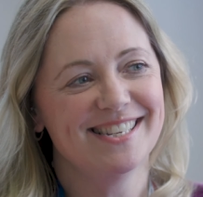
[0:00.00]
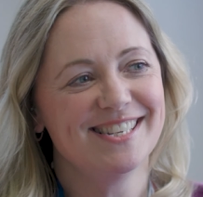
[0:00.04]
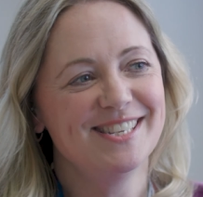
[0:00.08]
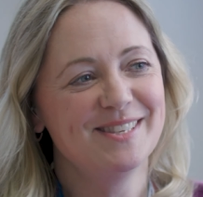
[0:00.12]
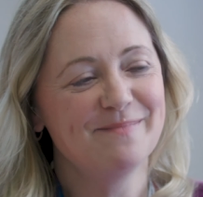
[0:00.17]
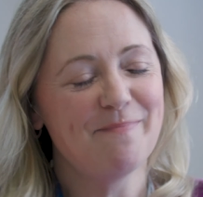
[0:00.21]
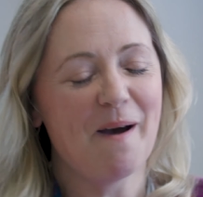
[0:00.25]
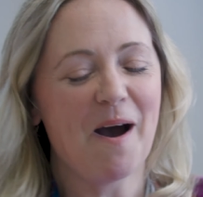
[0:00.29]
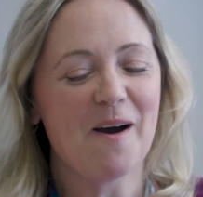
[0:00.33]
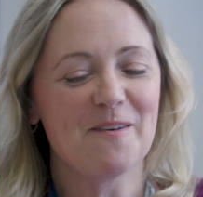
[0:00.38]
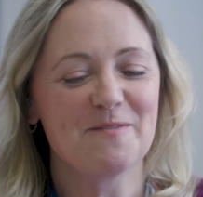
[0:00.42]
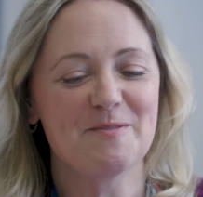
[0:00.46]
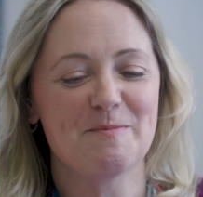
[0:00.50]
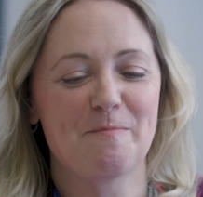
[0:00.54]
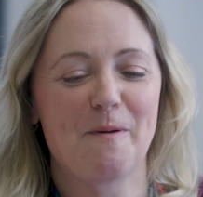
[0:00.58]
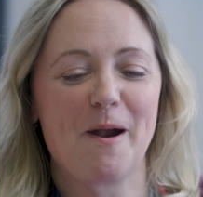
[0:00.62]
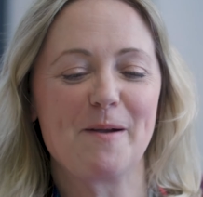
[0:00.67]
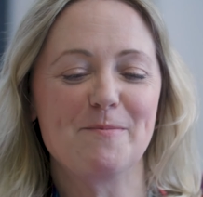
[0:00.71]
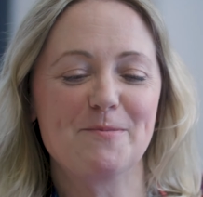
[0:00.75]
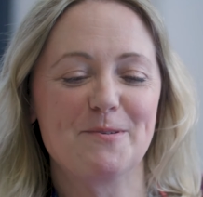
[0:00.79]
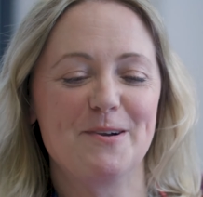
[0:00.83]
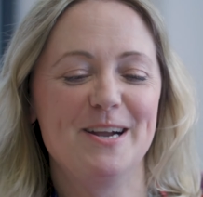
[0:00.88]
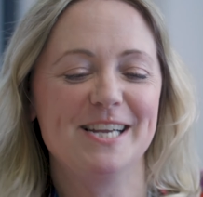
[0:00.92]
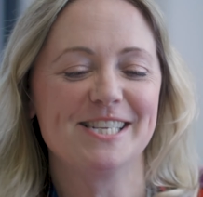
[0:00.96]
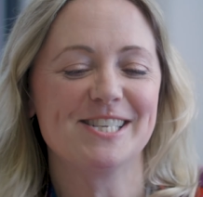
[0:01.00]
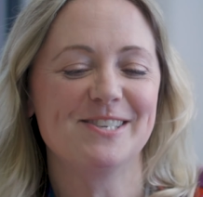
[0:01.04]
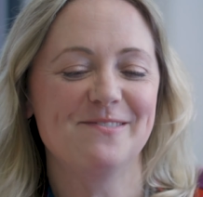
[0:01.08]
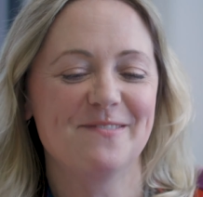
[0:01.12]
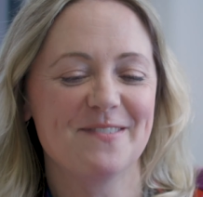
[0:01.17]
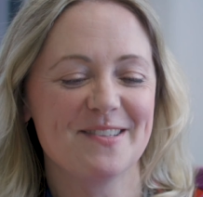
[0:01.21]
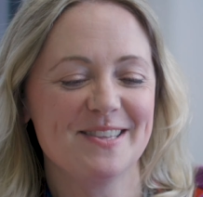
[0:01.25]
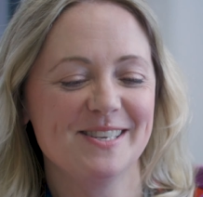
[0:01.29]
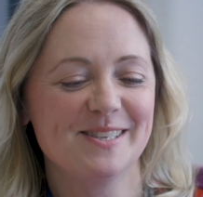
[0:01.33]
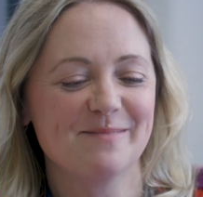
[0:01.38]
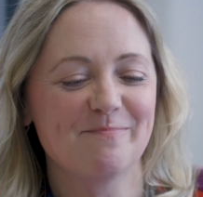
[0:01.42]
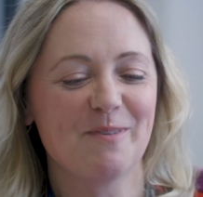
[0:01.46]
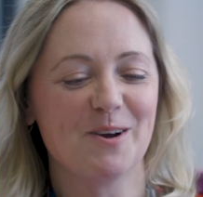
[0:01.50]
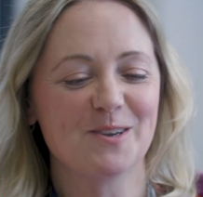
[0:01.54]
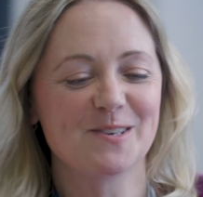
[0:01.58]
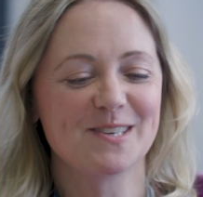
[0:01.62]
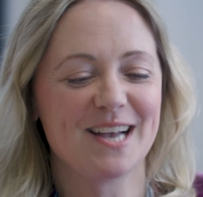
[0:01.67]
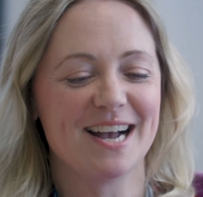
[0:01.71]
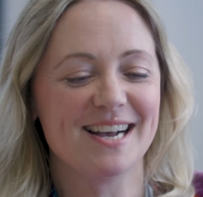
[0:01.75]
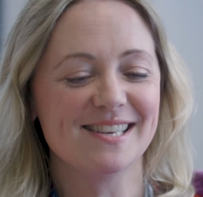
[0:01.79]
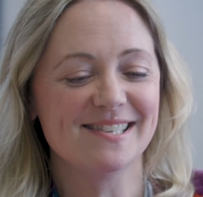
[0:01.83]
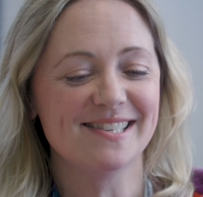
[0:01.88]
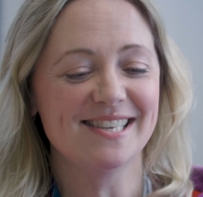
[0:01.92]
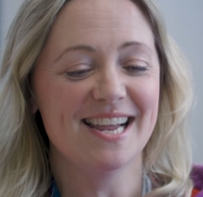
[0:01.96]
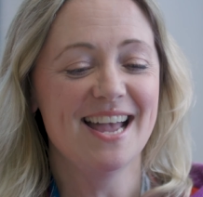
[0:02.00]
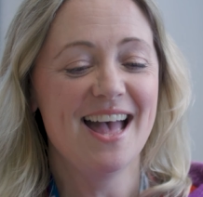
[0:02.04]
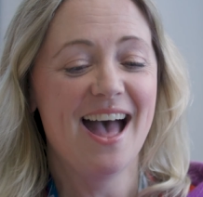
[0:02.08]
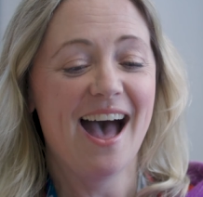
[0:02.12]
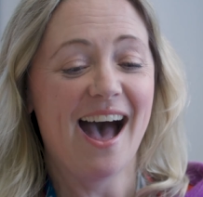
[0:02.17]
As part of the preparation for this podcast,